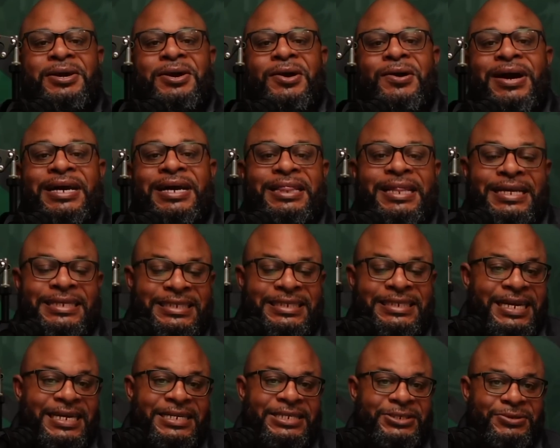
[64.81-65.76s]
All right, let's
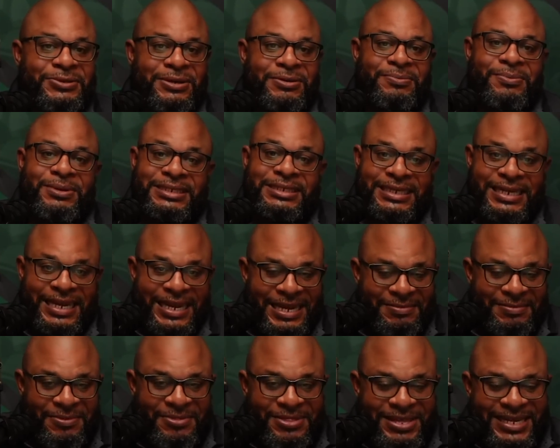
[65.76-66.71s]
get into it. Once
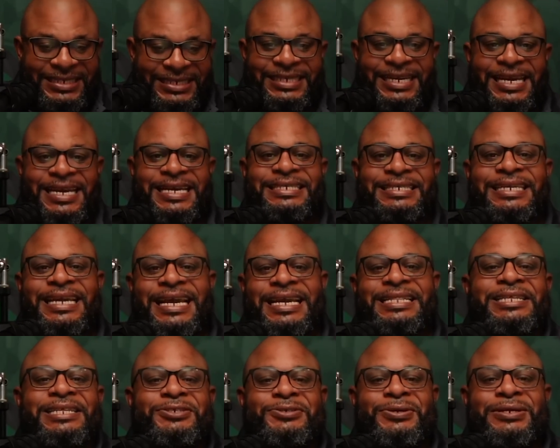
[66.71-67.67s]
again, this is
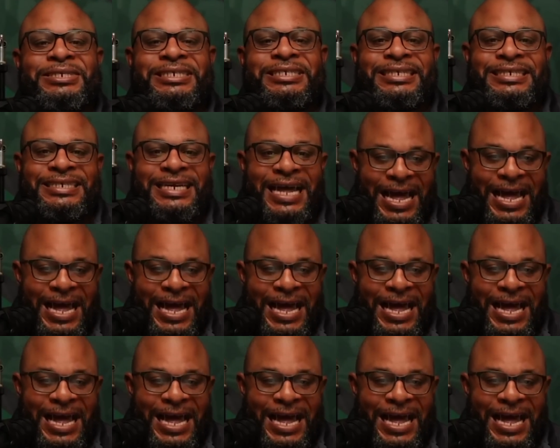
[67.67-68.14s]
In the Trenches.